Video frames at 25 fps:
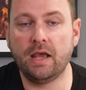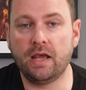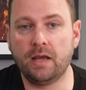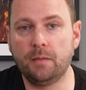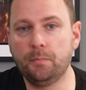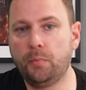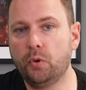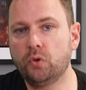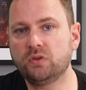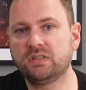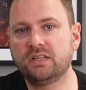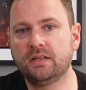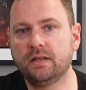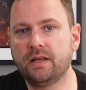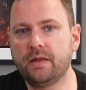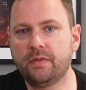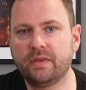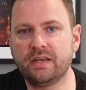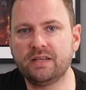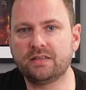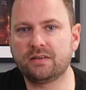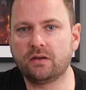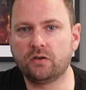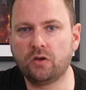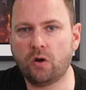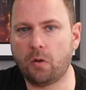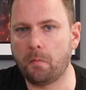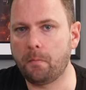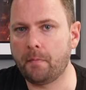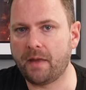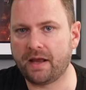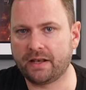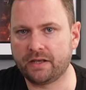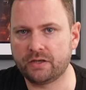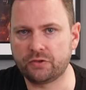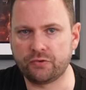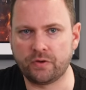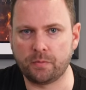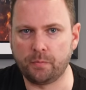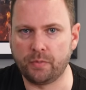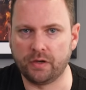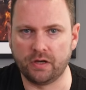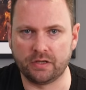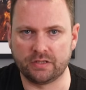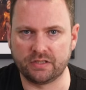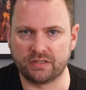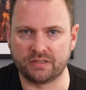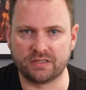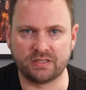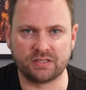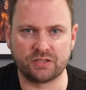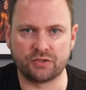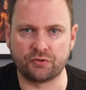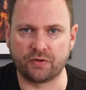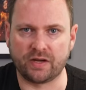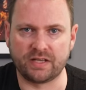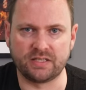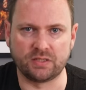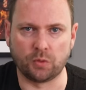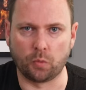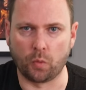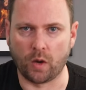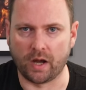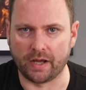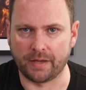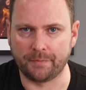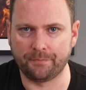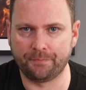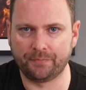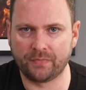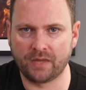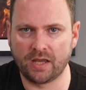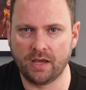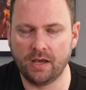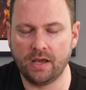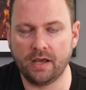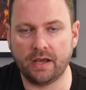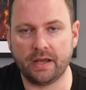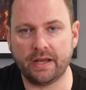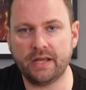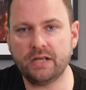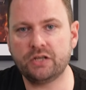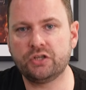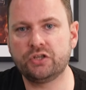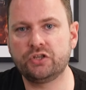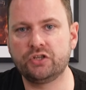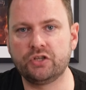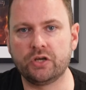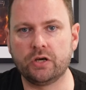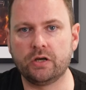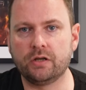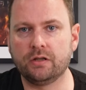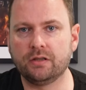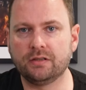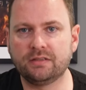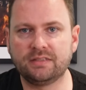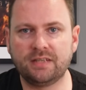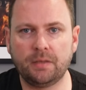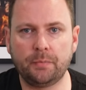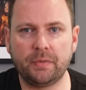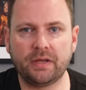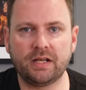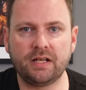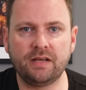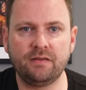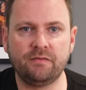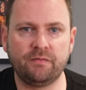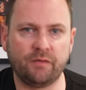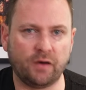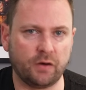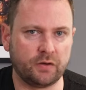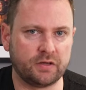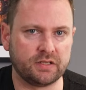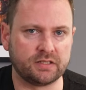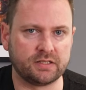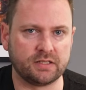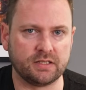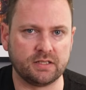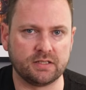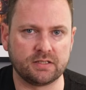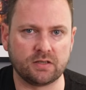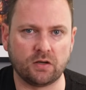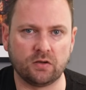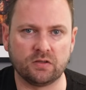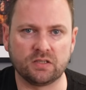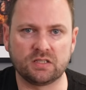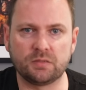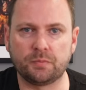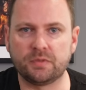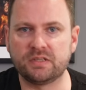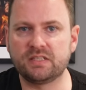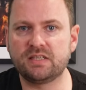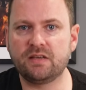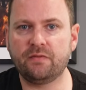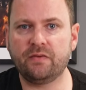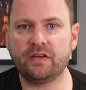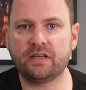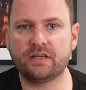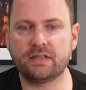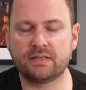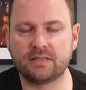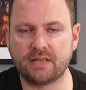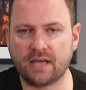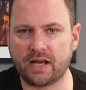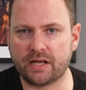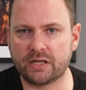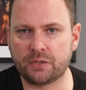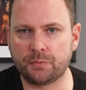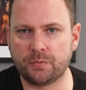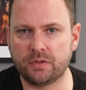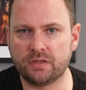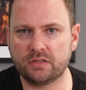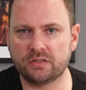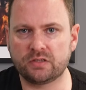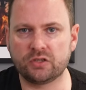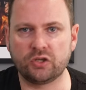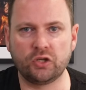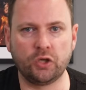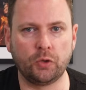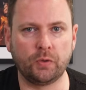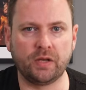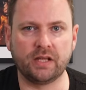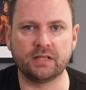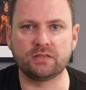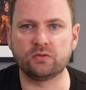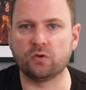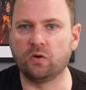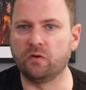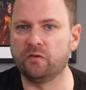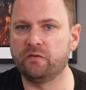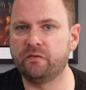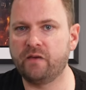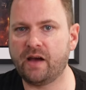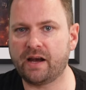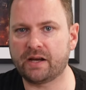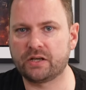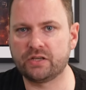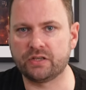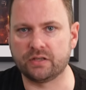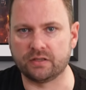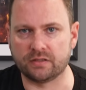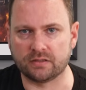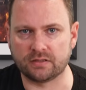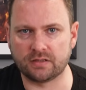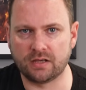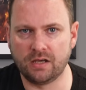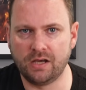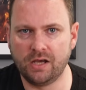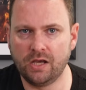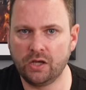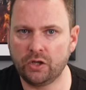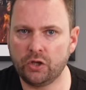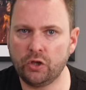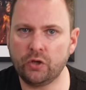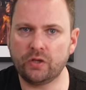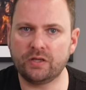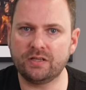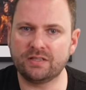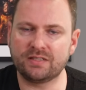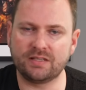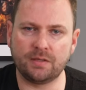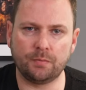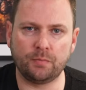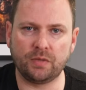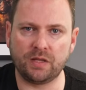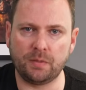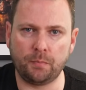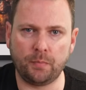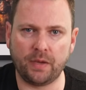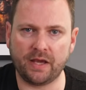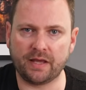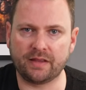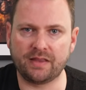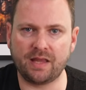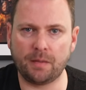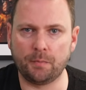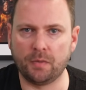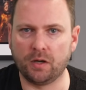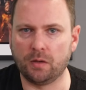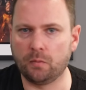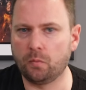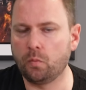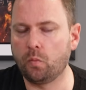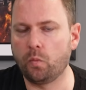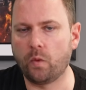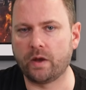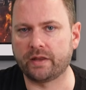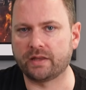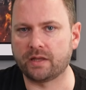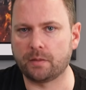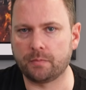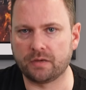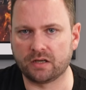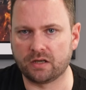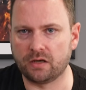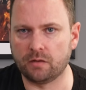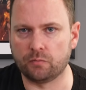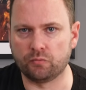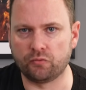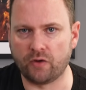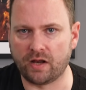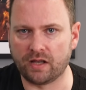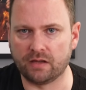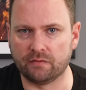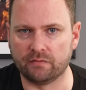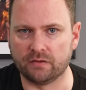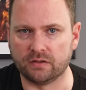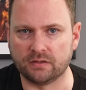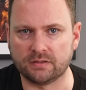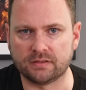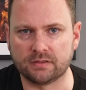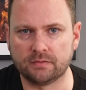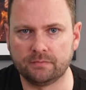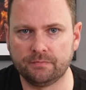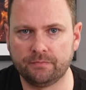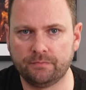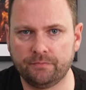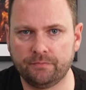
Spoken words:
Importantly, these are not mandatory purchases straight away. Each journal typically focuses on specific detachments, units, or factions. You can simply pick them up when they become relevant.